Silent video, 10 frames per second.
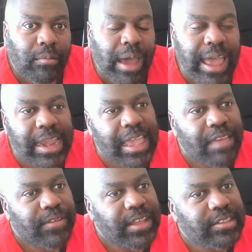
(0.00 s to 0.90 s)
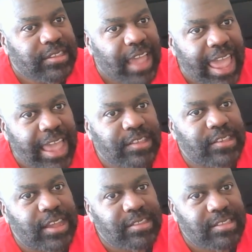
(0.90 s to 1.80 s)
right? If it
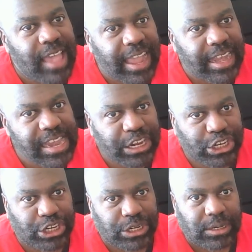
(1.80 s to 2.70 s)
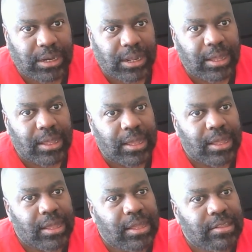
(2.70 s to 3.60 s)
takes a technician
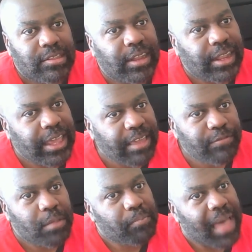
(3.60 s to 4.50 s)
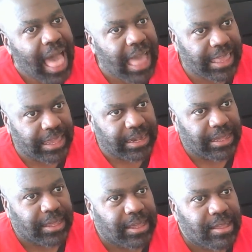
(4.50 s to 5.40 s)
to leave the pocket,
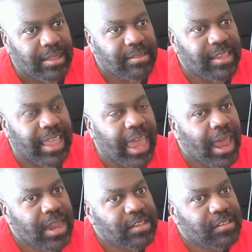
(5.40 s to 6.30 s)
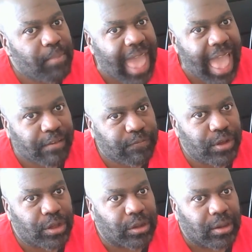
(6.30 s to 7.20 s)
to get on his back
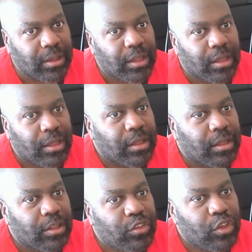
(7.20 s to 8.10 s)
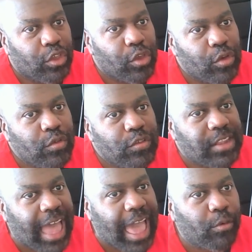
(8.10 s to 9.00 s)
foot, to
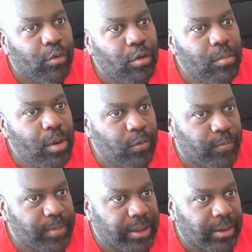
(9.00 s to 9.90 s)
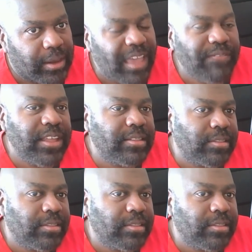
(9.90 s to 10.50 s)
use lateral movement, if